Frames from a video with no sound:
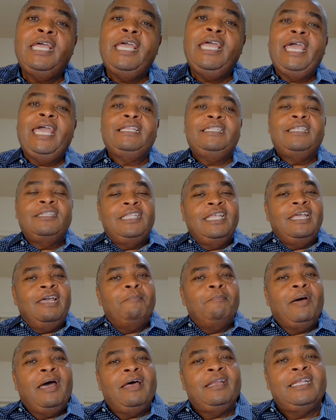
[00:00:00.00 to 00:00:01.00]
And the thing
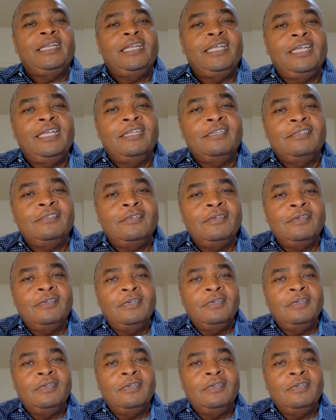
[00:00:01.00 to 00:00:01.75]
about it is